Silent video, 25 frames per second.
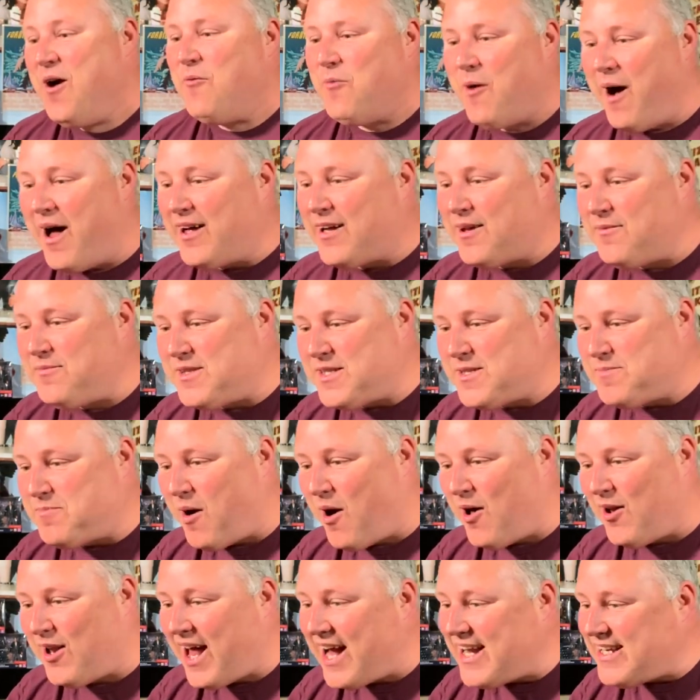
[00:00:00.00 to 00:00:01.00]
Welcome to
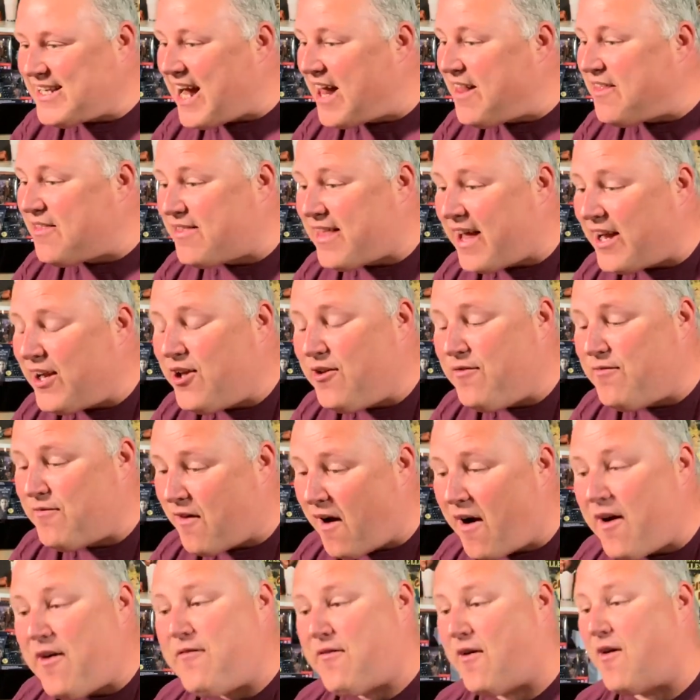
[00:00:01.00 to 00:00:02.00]
Spotlight and thank you
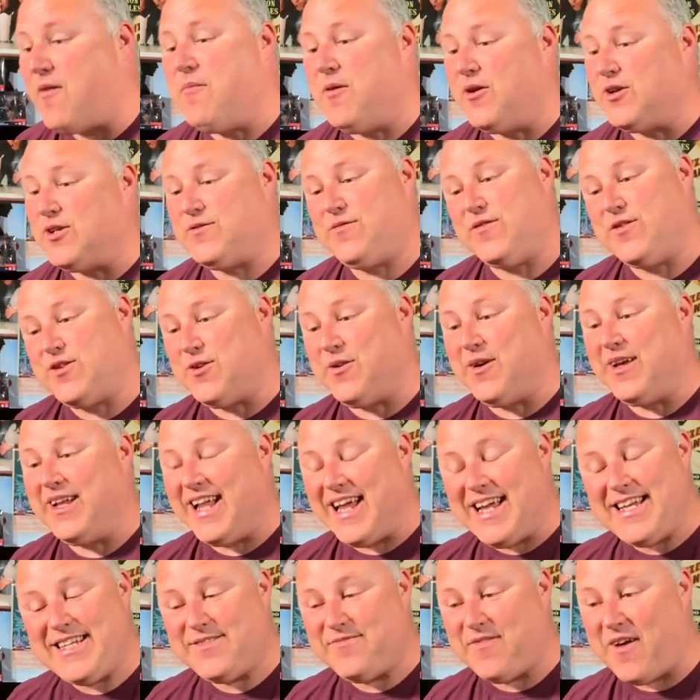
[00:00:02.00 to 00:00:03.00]
very, very much for doing
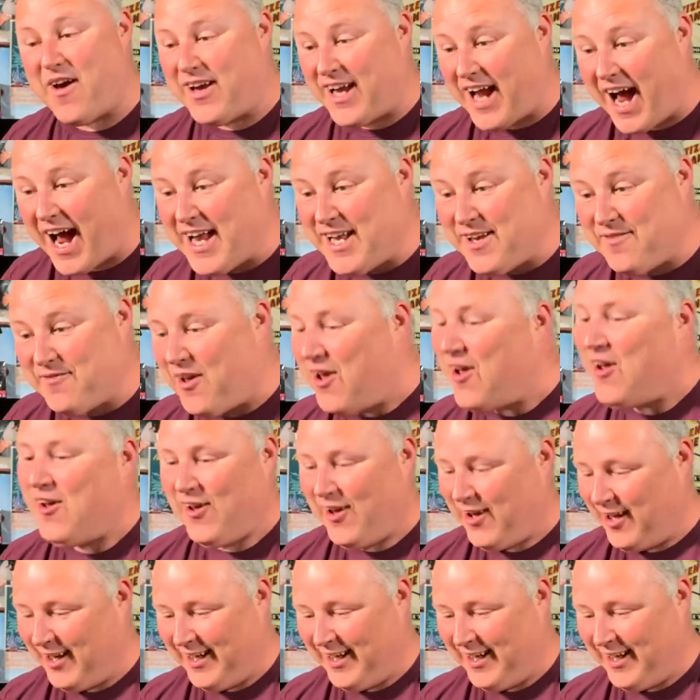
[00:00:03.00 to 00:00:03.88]
this. Very kind of you.